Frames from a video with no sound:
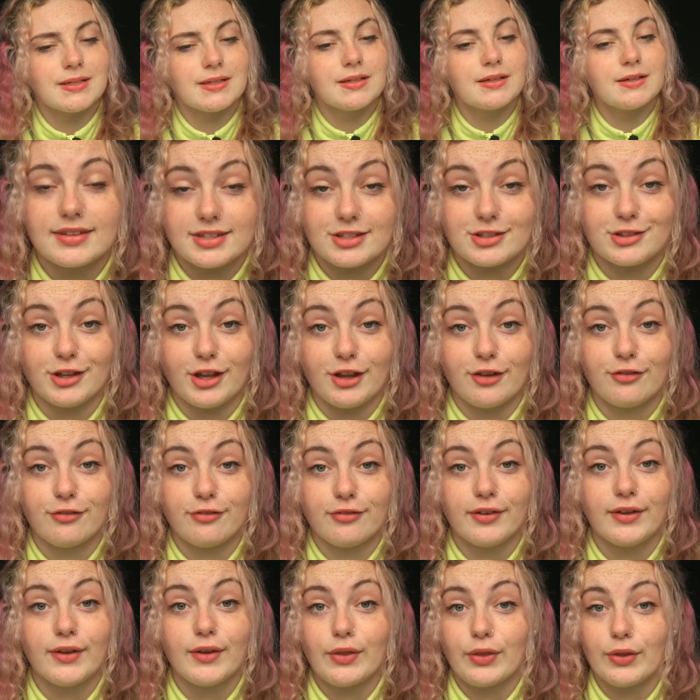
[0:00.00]
sniff
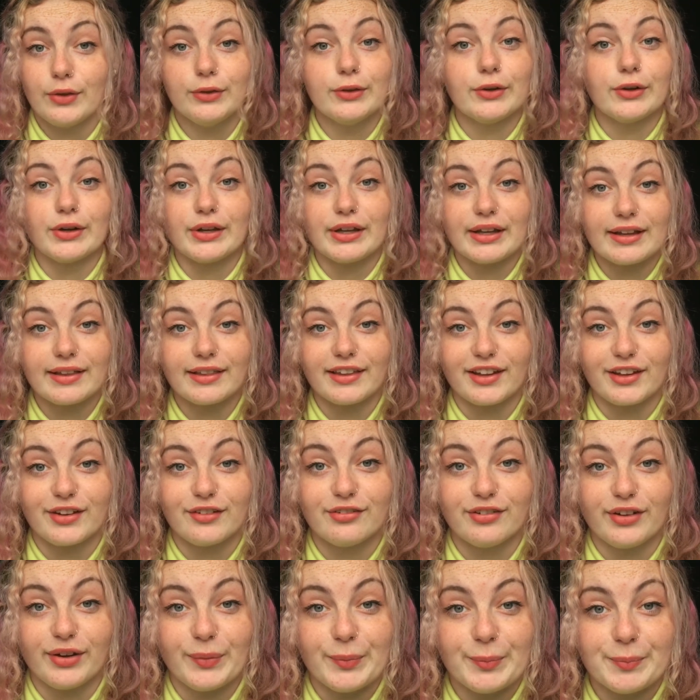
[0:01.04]
the dirty cling
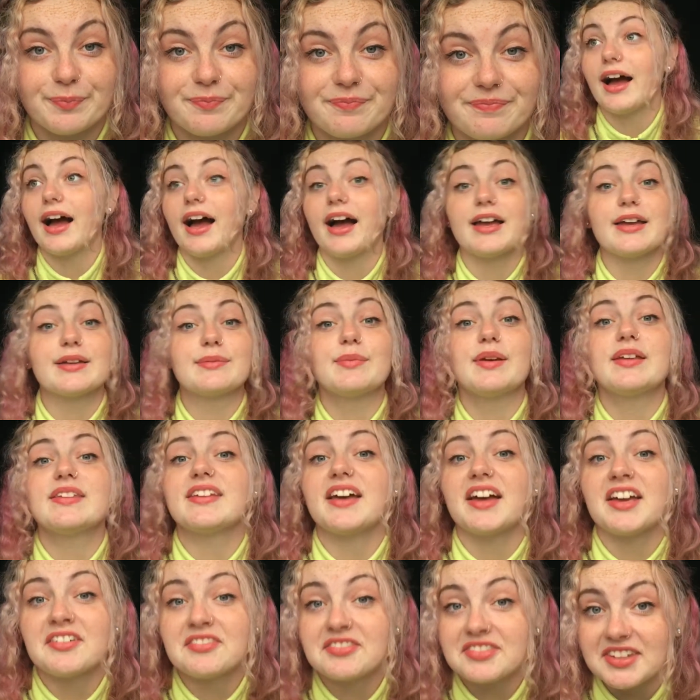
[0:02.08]
film. I admit I
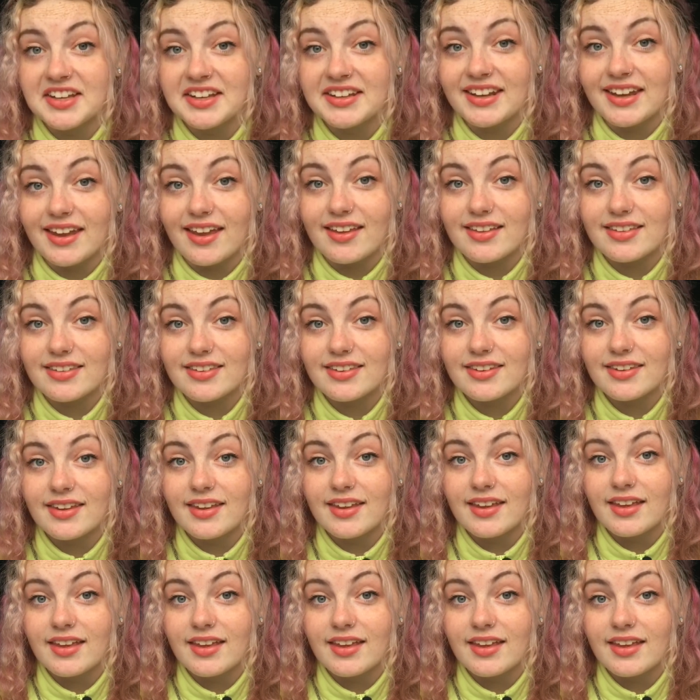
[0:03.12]
have done it.